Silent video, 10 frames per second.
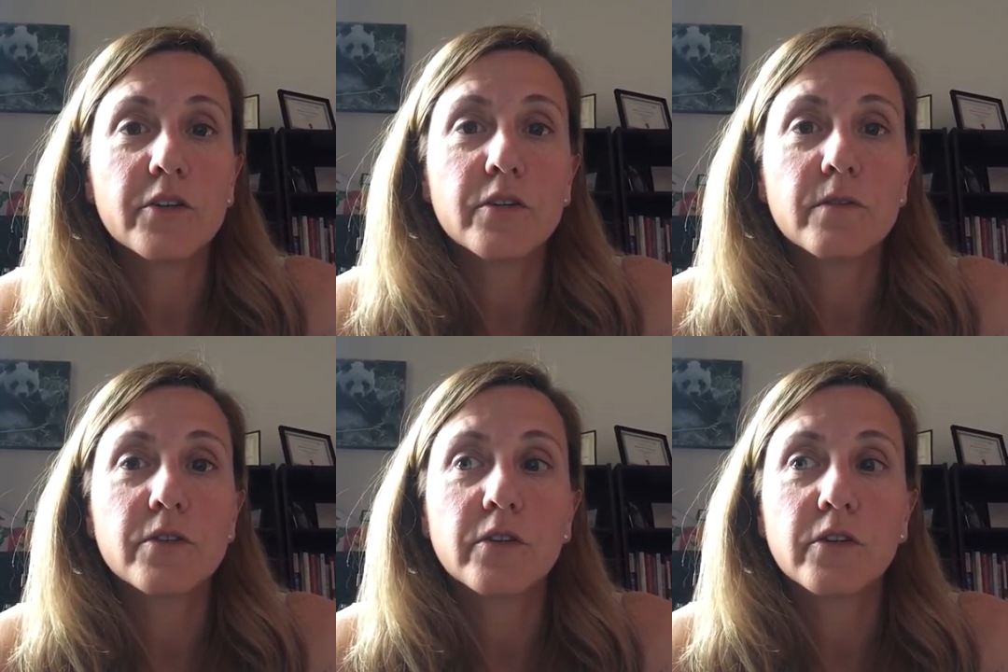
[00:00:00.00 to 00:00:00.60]
to
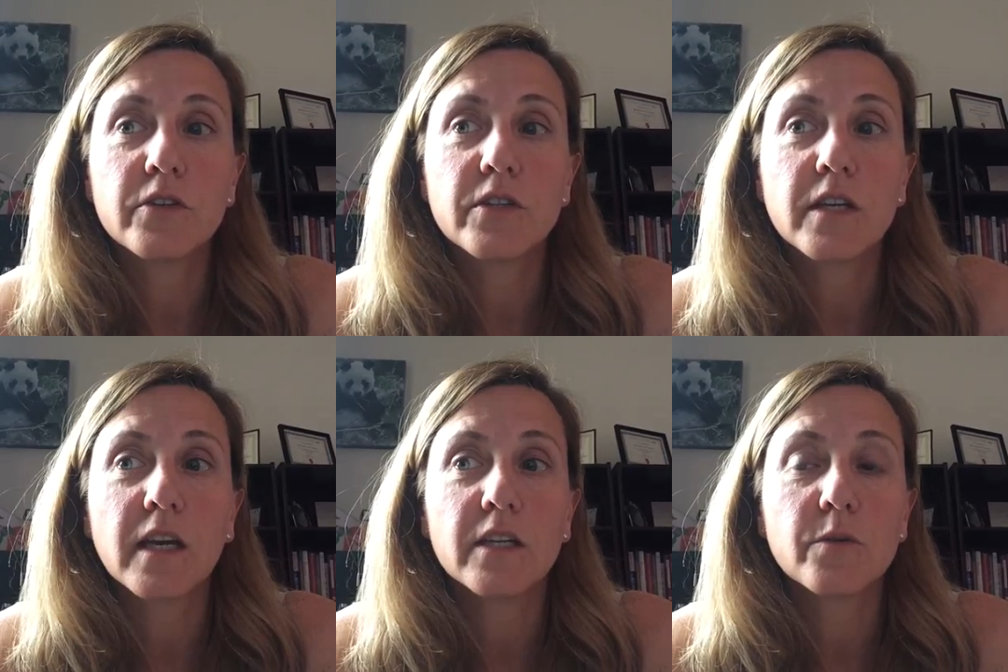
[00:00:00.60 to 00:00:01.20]
return to the
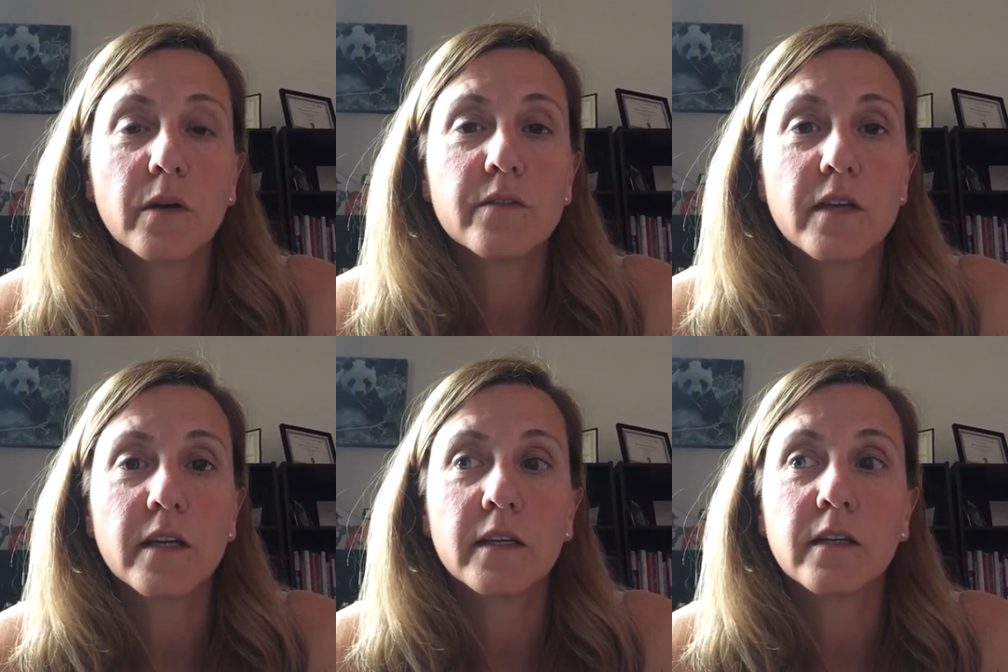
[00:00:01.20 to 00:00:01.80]
K 12
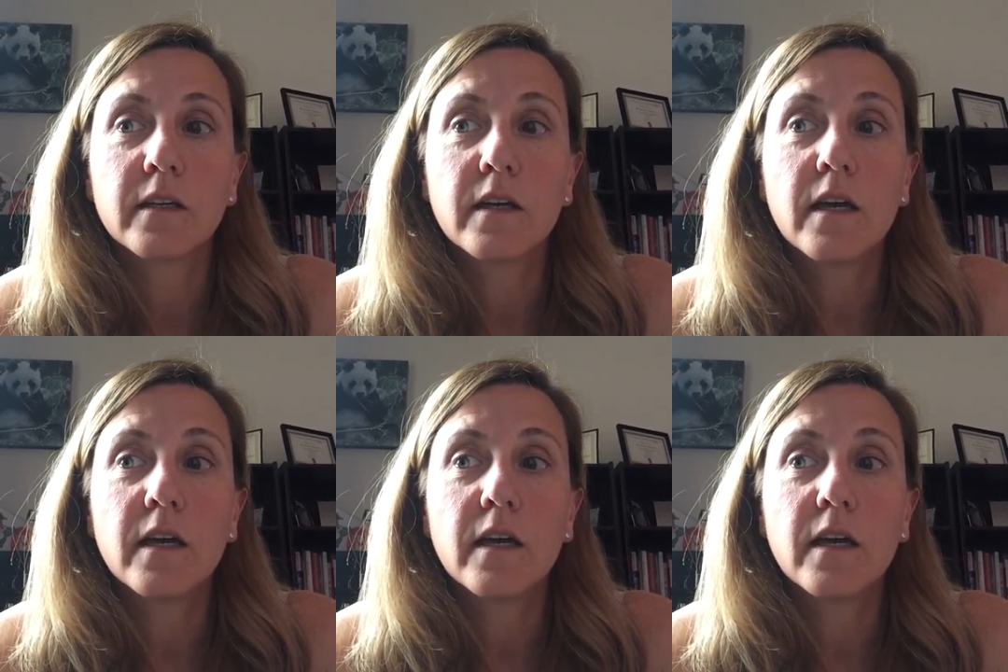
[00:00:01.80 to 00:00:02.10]
setting